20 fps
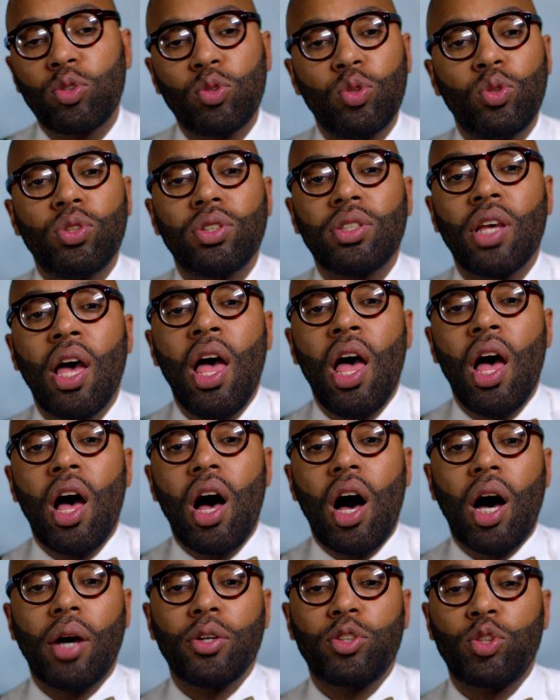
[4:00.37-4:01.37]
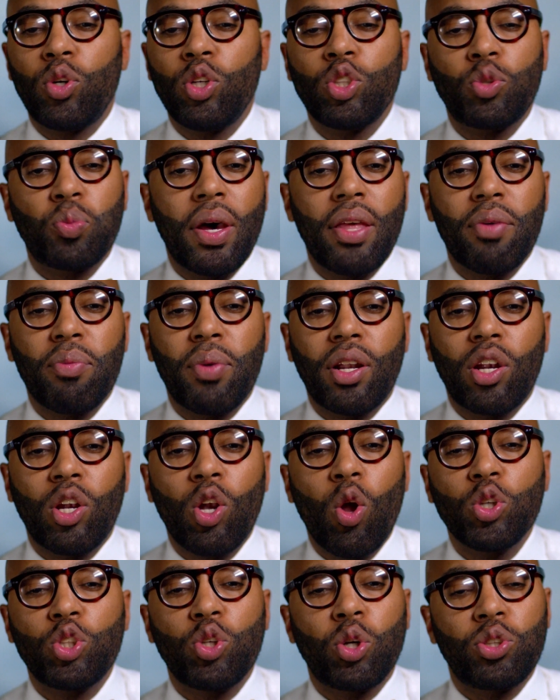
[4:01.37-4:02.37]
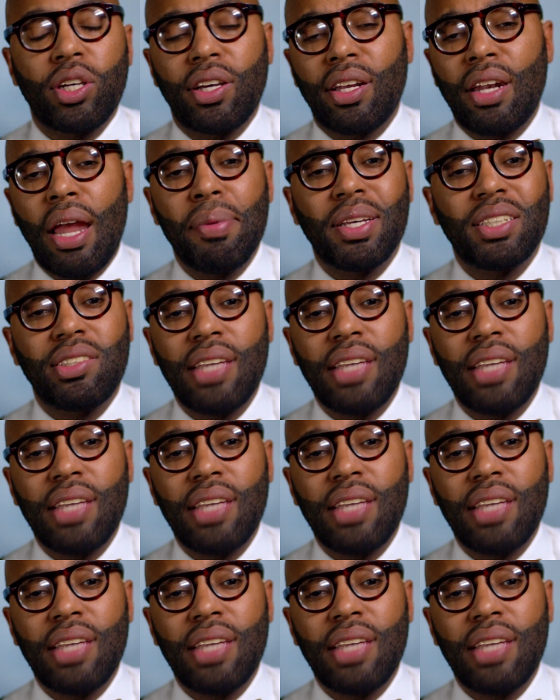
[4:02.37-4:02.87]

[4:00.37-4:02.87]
schools, uh, students with, with low socioeconomic